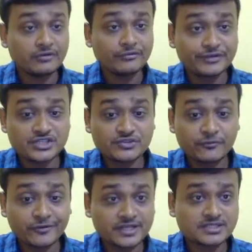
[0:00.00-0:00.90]
Which
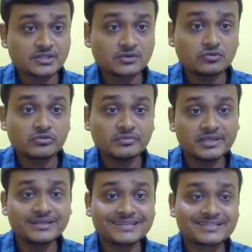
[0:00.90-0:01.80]
poet could
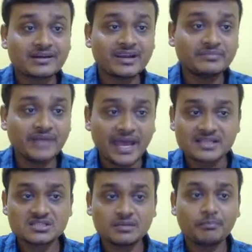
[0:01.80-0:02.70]
be described
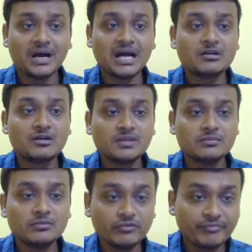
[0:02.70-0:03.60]
as the part of the
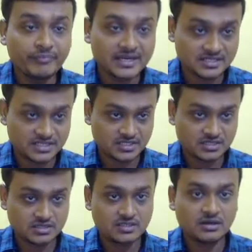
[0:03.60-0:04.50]
movement
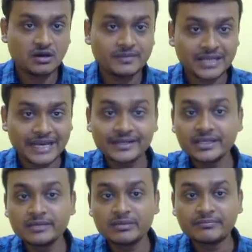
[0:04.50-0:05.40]
of the
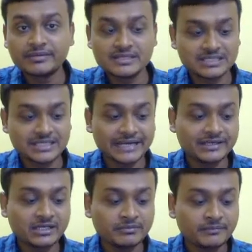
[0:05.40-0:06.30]
1950s? In
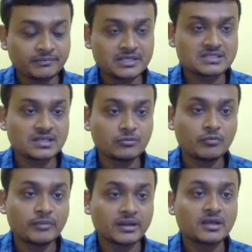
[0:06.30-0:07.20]
1950s, the
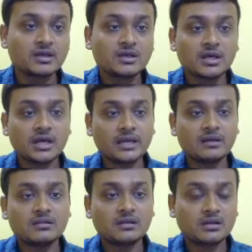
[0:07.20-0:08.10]
movement,
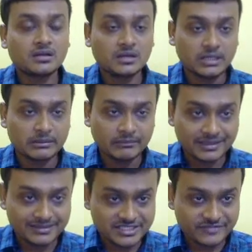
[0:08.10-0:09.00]
and
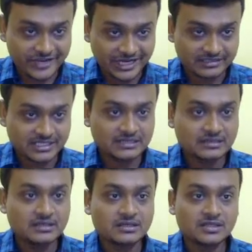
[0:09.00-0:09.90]
remember this fact that
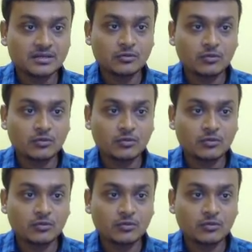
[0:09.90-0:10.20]
the